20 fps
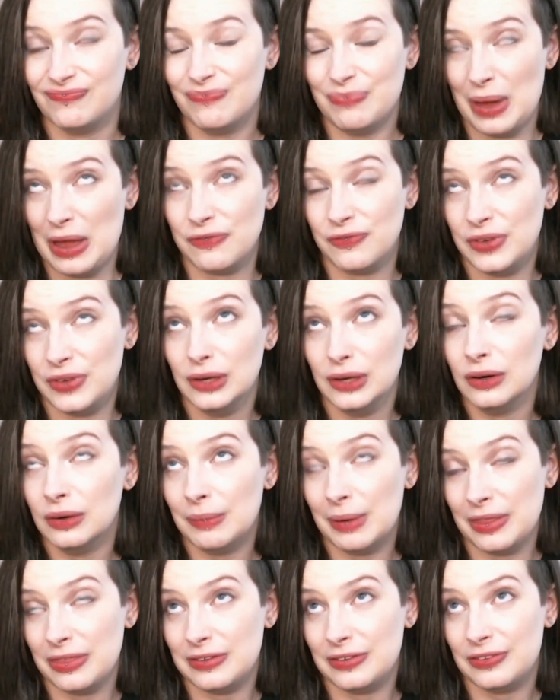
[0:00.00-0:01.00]
fear,
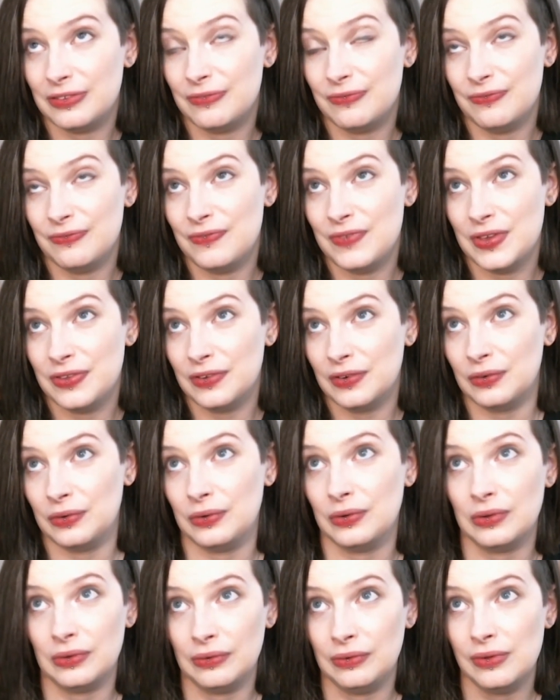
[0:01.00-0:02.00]
by these
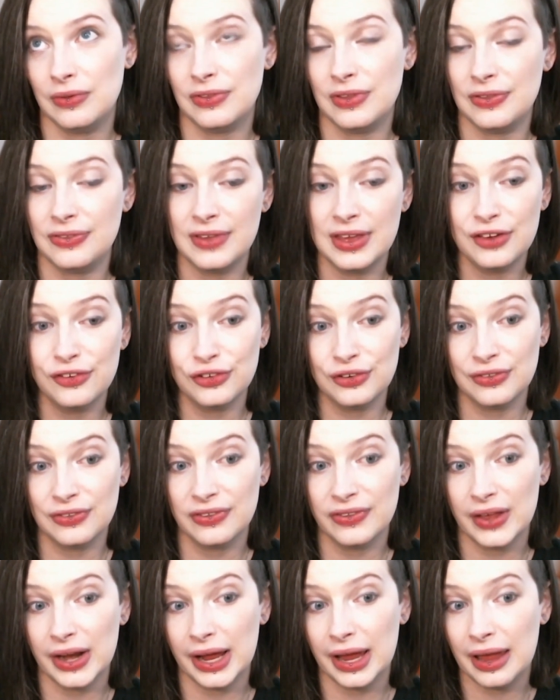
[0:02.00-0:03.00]
physical sensations
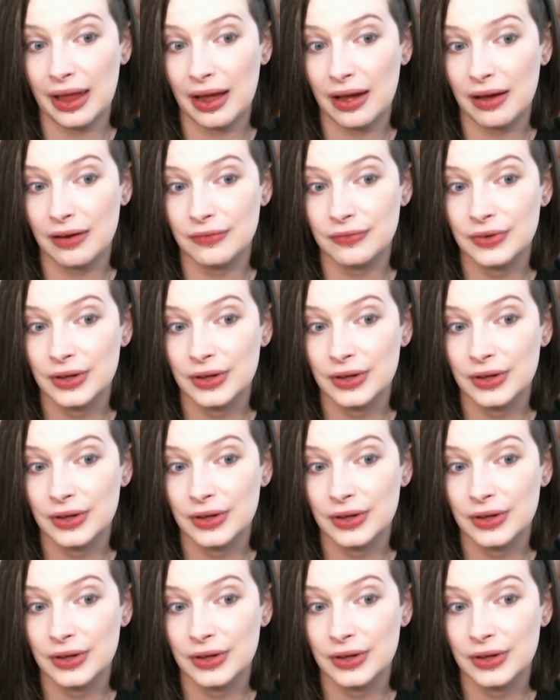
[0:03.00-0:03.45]
that I have.